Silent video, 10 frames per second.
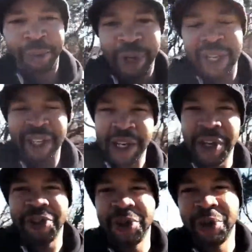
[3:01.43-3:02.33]
Breaking one
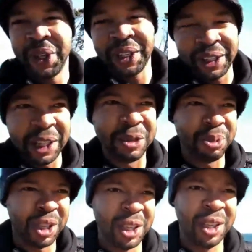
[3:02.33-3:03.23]
hundred will at
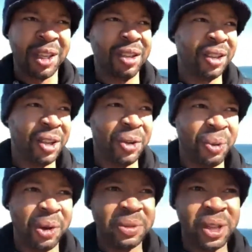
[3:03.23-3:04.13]
least be, you know,
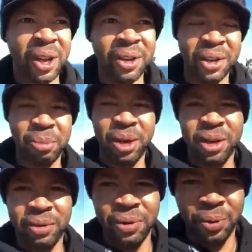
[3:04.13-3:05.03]
worth talking
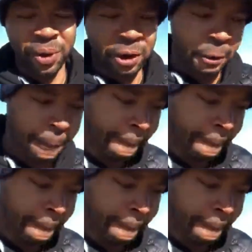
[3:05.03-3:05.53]
about, if you will.